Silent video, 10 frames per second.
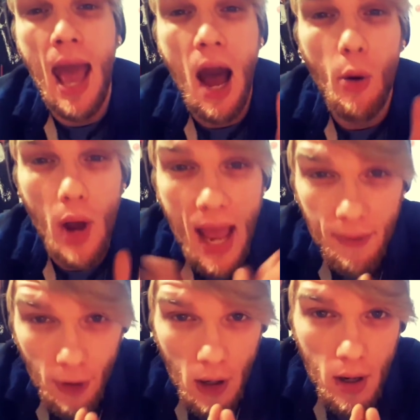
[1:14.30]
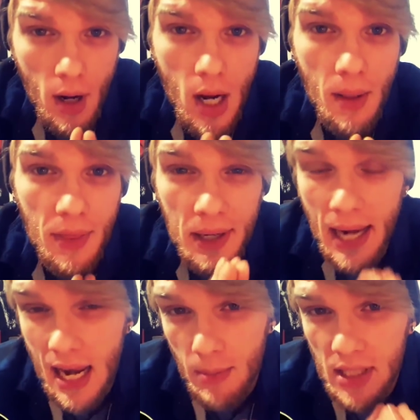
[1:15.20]
However, the
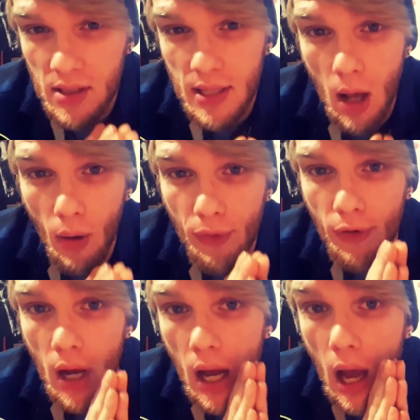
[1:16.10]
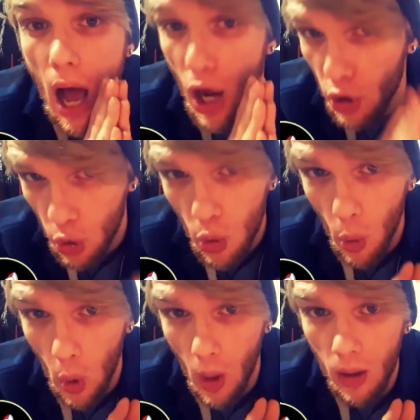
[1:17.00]
name itself,
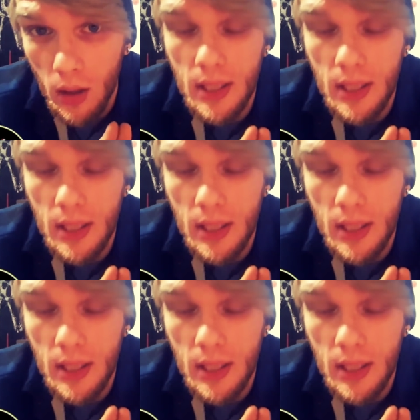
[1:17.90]
Agul,